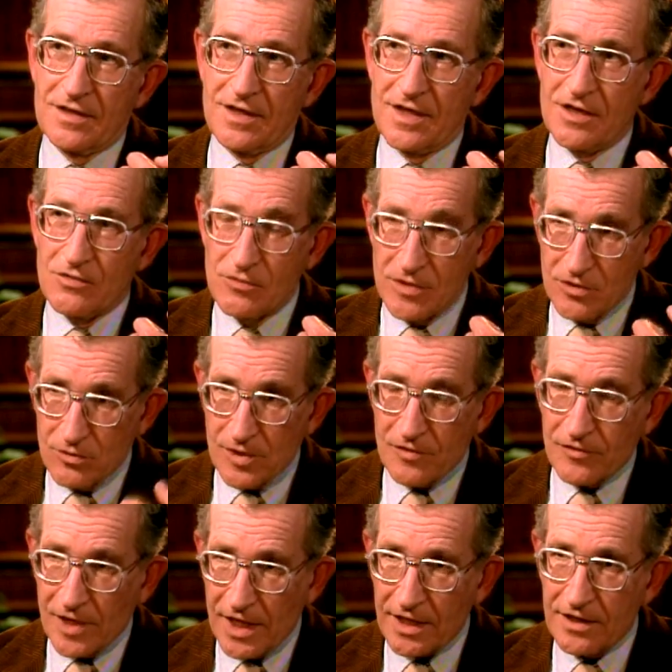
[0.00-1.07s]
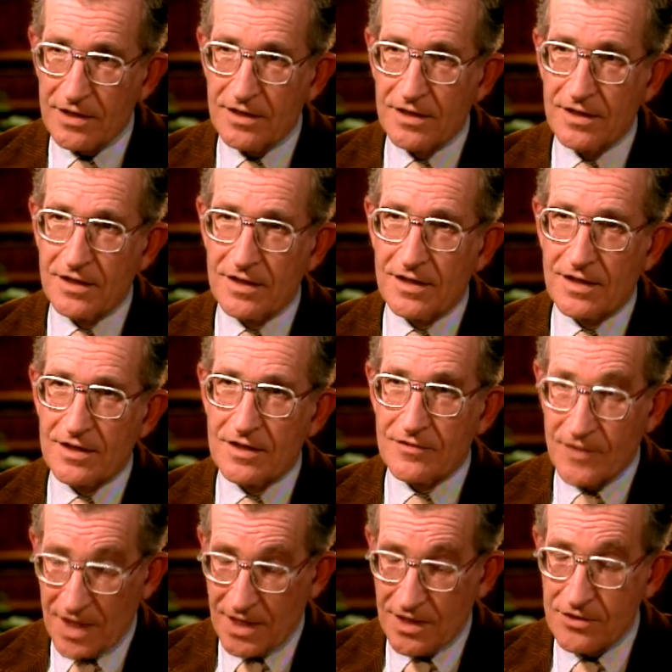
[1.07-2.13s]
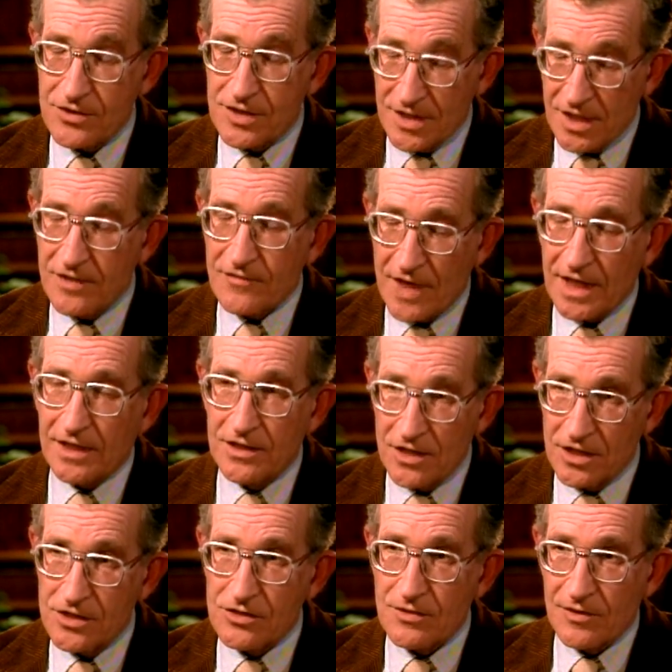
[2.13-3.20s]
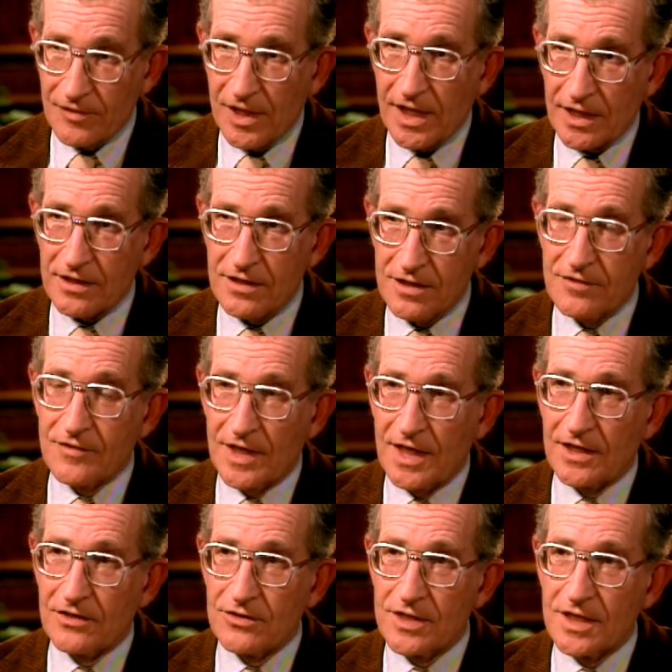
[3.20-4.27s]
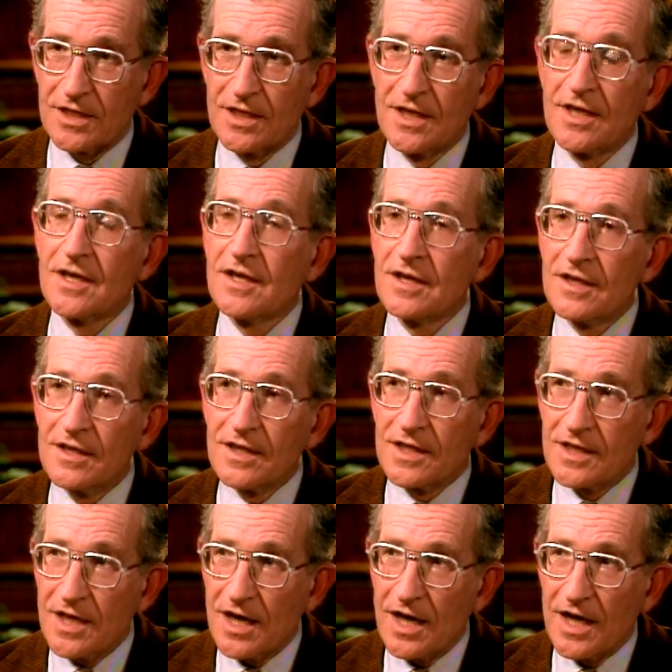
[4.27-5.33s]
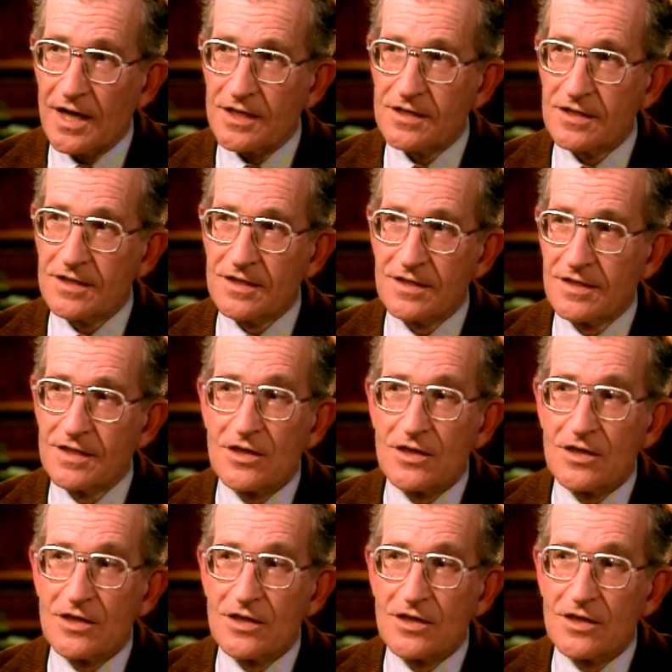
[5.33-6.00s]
it will reflect the values that it in fact does reflect, the value that the highest, the